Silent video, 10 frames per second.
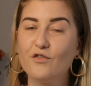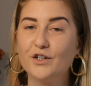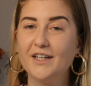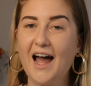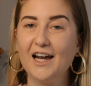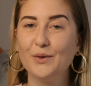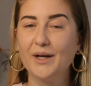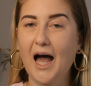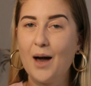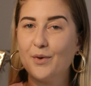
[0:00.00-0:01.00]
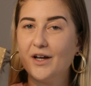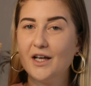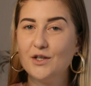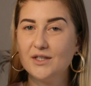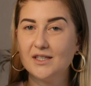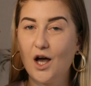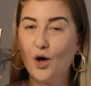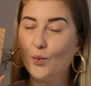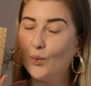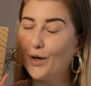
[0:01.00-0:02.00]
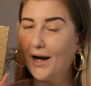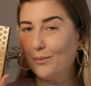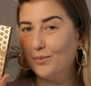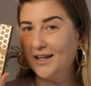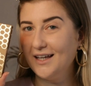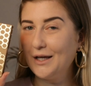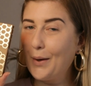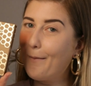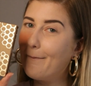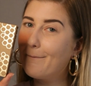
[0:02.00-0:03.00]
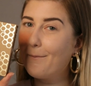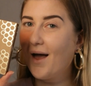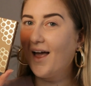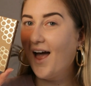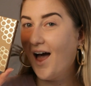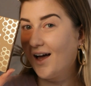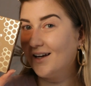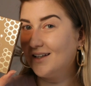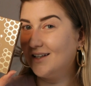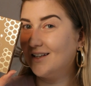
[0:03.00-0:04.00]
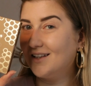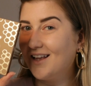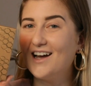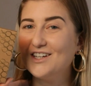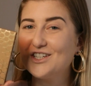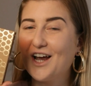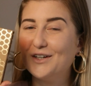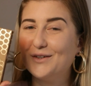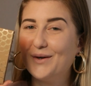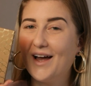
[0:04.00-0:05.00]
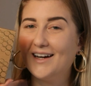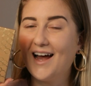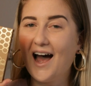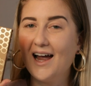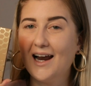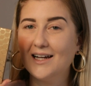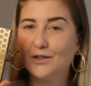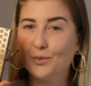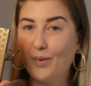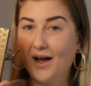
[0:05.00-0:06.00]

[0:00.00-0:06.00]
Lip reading: For the eye look, I'm gonna use that Wanna Be My Honey eyeshadow and highlighter